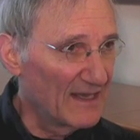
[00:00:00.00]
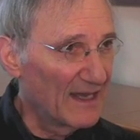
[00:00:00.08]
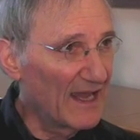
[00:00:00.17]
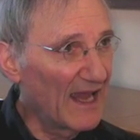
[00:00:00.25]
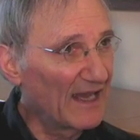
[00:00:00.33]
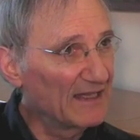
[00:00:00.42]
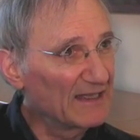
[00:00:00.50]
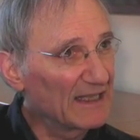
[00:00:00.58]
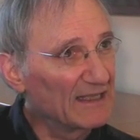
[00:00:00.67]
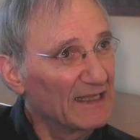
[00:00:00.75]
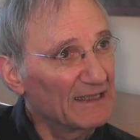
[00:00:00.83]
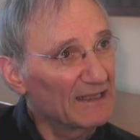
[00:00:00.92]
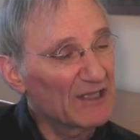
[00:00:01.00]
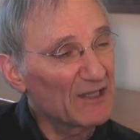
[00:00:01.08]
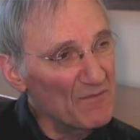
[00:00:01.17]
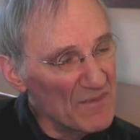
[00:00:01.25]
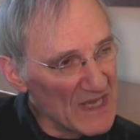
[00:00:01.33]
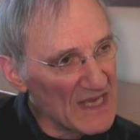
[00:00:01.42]
And to
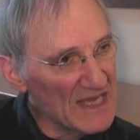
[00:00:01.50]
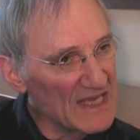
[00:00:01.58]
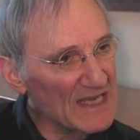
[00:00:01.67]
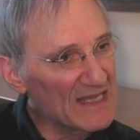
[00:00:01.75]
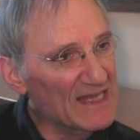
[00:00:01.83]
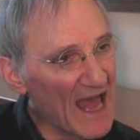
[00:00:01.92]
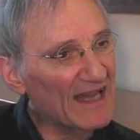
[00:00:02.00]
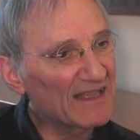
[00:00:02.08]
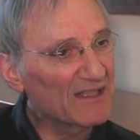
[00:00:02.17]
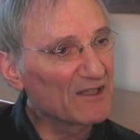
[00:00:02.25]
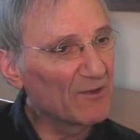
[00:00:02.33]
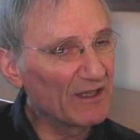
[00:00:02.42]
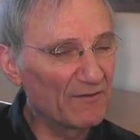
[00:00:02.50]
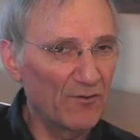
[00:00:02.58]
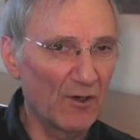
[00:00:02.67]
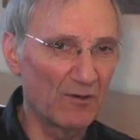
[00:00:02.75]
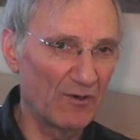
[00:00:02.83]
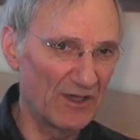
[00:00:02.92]
me, that's the way
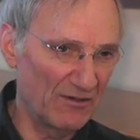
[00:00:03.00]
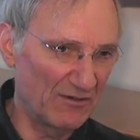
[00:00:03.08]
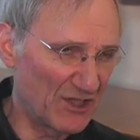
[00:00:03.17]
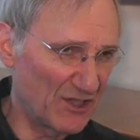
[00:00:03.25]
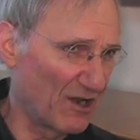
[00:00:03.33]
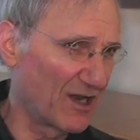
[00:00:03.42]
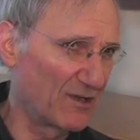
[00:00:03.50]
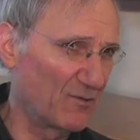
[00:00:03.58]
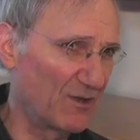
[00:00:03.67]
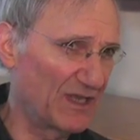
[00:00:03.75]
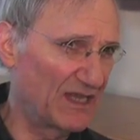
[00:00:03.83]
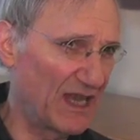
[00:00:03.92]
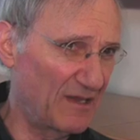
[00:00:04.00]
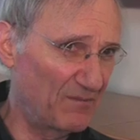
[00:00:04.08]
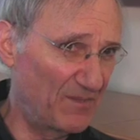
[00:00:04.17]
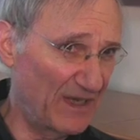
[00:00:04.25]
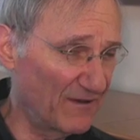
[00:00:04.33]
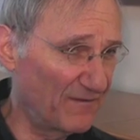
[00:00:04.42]
forward. You start with a
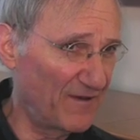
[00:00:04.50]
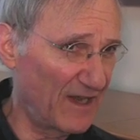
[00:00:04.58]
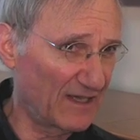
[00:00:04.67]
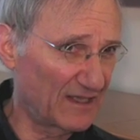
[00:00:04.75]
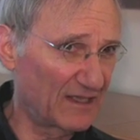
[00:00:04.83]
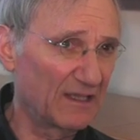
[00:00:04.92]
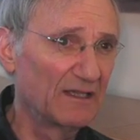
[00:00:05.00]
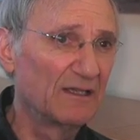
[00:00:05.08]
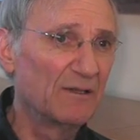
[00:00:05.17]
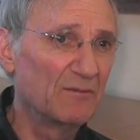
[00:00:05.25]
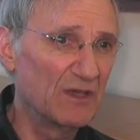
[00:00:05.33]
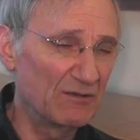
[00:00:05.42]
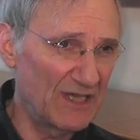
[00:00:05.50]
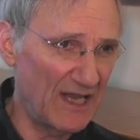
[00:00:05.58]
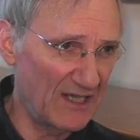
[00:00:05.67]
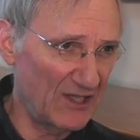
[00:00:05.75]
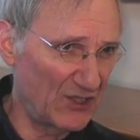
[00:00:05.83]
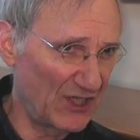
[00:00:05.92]
big effect
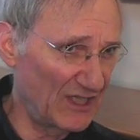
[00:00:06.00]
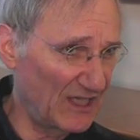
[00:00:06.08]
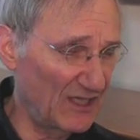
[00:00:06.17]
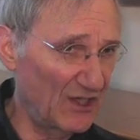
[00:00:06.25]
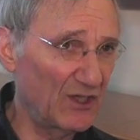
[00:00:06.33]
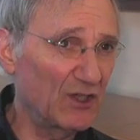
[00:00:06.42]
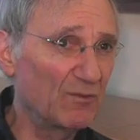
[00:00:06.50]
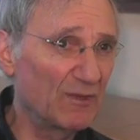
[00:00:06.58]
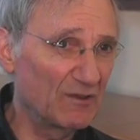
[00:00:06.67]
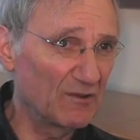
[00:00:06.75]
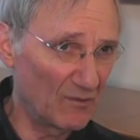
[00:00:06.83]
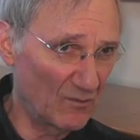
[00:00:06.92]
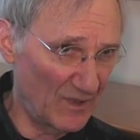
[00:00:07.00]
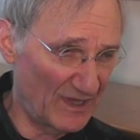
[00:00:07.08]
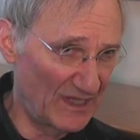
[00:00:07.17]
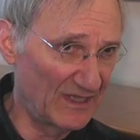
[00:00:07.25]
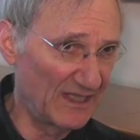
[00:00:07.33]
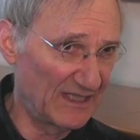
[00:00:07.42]
mutation in a human
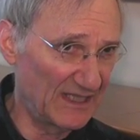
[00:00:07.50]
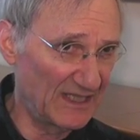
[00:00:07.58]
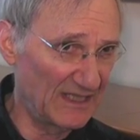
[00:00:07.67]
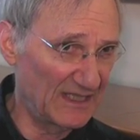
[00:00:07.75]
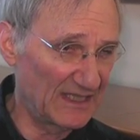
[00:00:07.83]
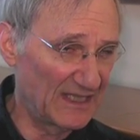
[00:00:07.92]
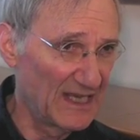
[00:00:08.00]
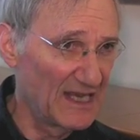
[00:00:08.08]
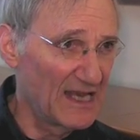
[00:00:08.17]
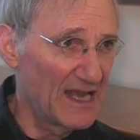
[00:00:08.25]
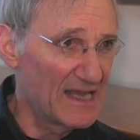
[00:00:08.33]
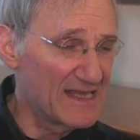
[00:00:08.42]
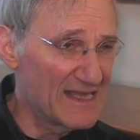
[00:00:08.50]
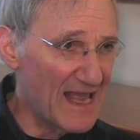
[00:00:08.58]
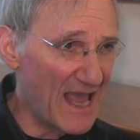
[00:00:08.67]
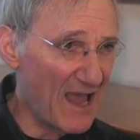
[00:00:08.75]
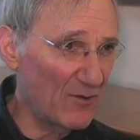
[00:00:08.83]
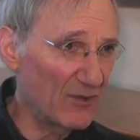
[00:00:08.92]
with the disease.
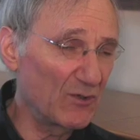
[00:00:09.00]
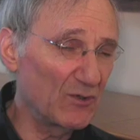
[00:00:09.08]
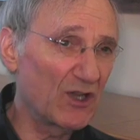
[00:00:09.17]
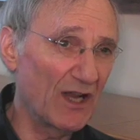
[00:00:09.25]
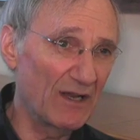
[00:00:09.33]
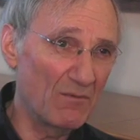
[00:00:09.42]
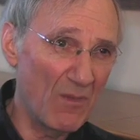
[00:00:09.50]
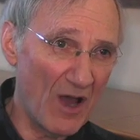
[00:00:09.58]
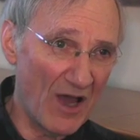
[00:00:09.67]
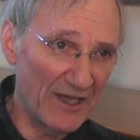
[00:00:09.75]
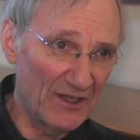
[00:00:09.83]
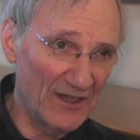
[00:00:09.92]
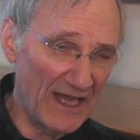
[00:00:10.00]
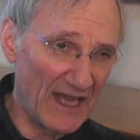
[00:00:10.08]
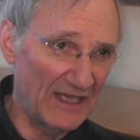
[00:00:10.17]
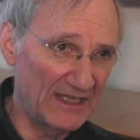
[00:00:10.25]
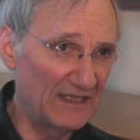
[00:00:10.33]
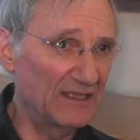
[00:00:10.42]
Now you try to model
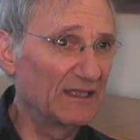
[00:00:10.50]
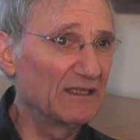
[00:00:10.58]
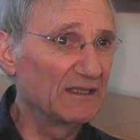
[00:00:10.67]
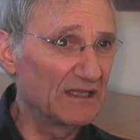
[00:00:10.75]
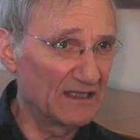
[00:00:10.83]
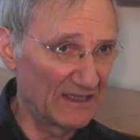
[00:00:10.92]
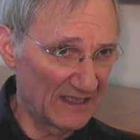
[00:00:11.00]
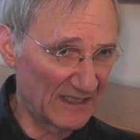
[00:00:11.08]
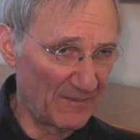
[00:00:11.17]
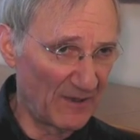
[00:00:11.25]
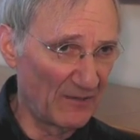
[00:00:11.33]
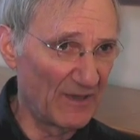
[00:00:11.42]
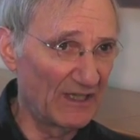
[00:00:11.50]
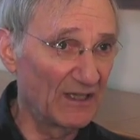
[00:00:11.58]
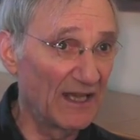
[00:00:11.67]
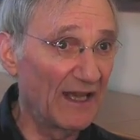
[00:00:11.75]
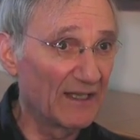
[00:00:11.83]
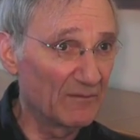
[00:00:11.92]
that in an experimental
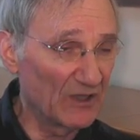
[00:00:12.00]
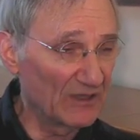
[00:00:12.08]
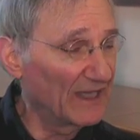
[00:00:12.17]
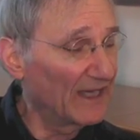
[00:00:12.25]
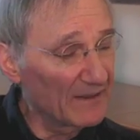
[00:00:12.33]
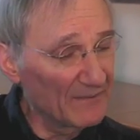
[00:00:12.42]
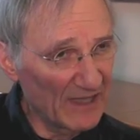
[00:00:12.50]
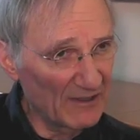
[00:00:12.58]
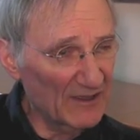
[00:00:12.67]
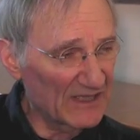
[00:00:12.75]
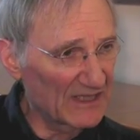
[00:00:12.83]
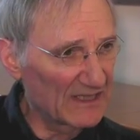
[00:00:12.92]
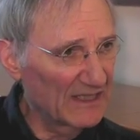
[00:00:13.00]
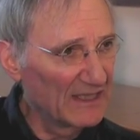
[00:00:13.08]
animal like a mouse.